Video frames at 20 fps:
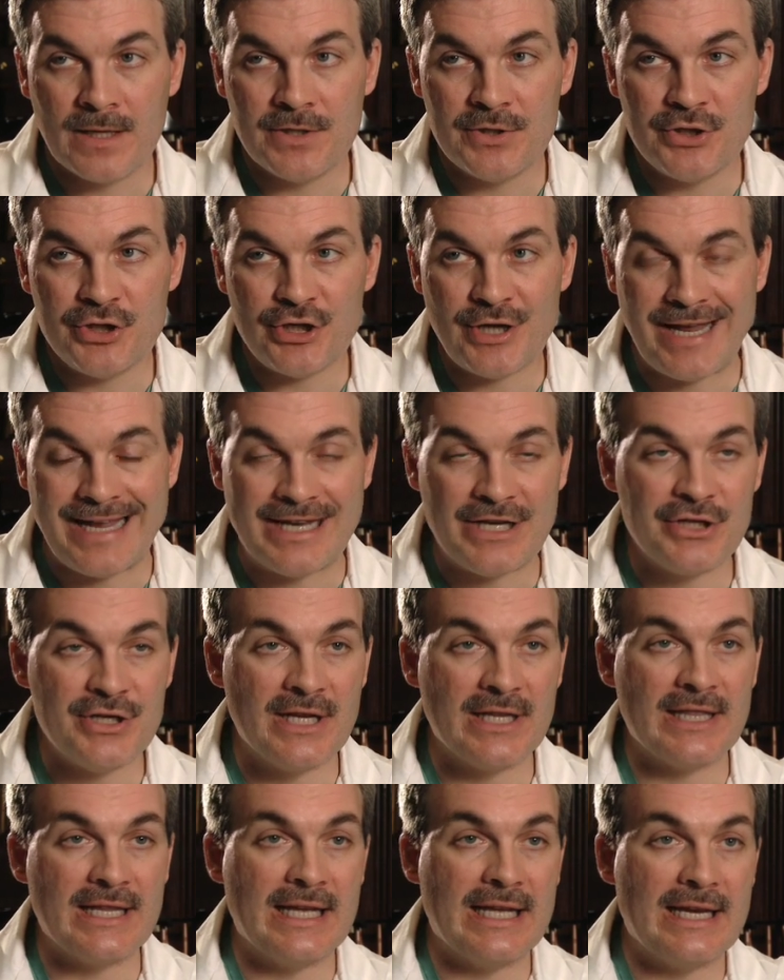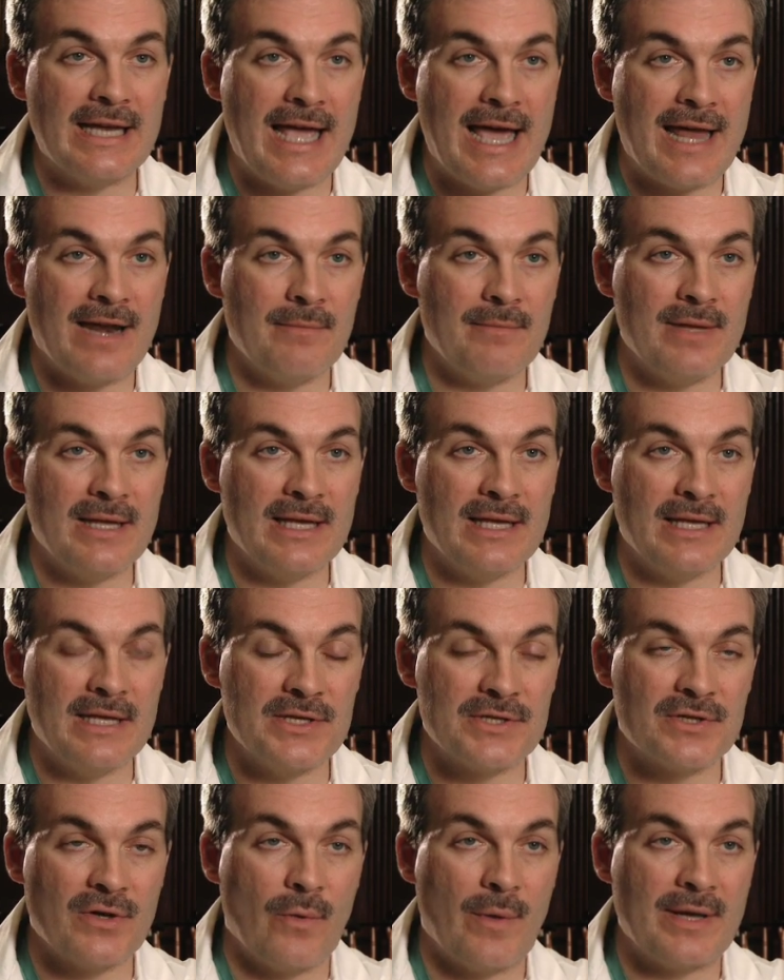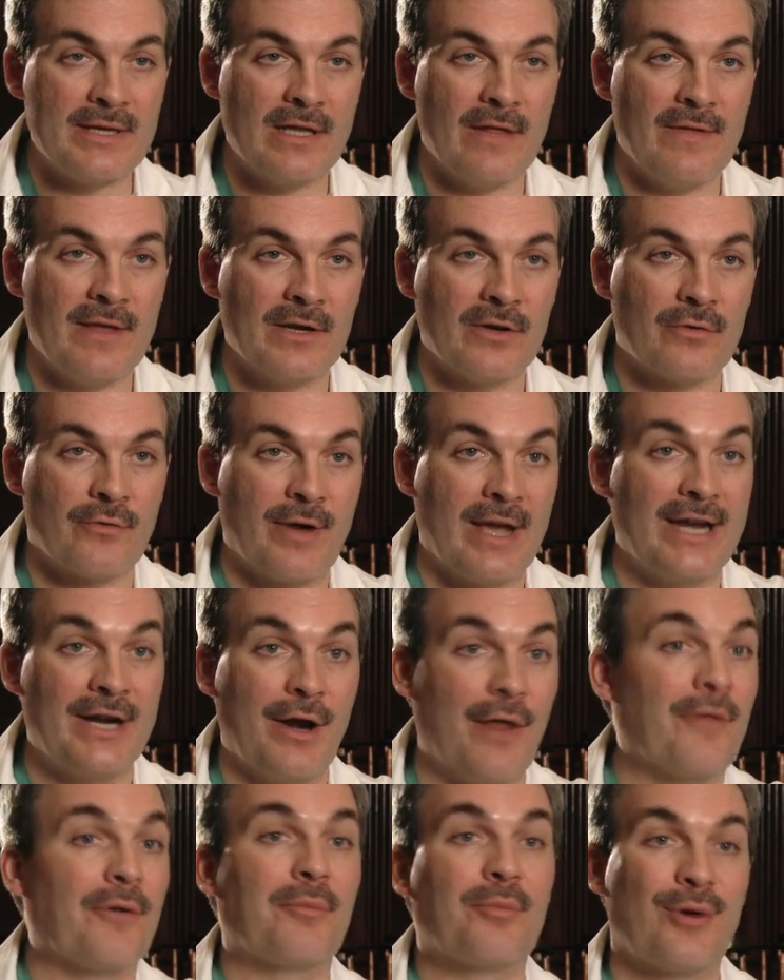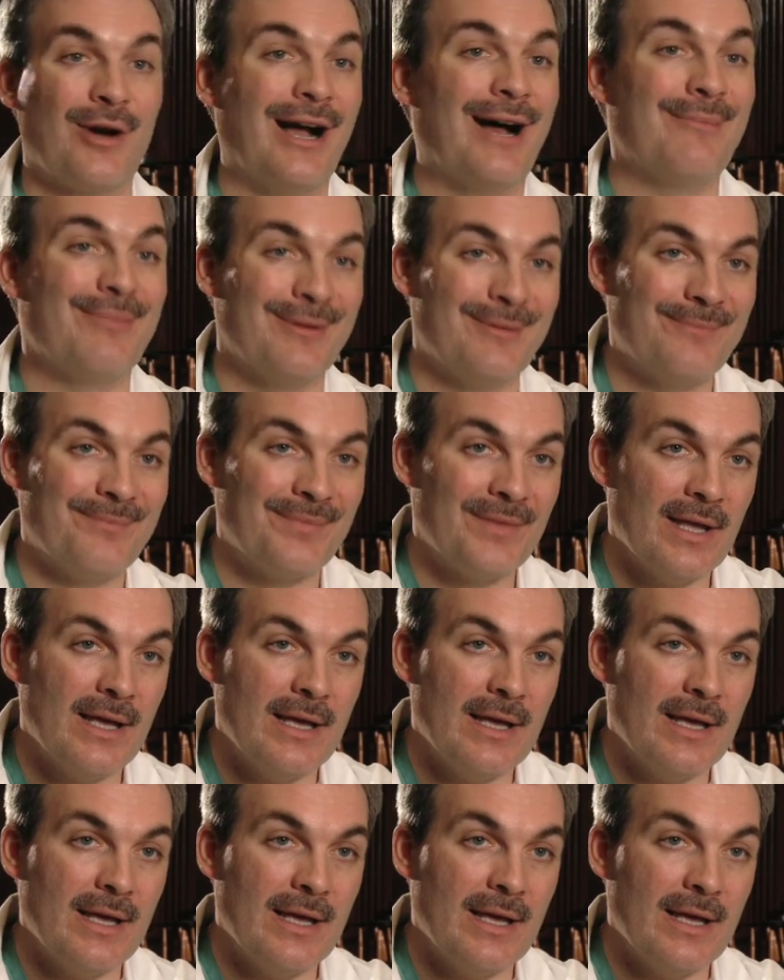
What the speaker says: changing the anatomy is going to then create another problem.